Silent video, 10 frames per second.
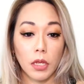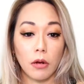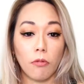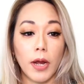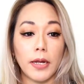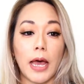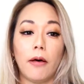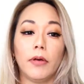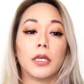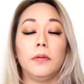right
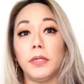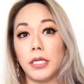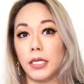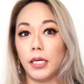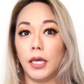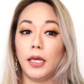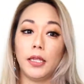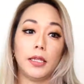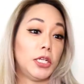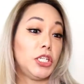now. It could be
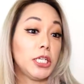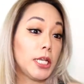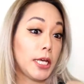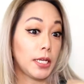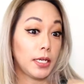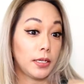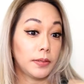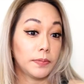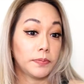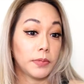they cheated,
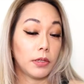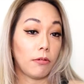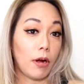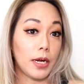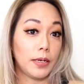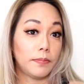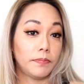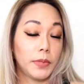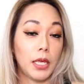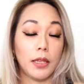right?
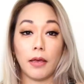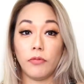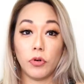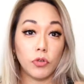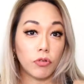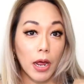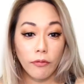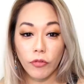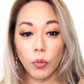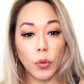They have no
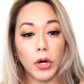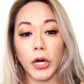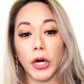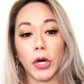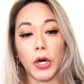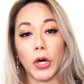drive for work.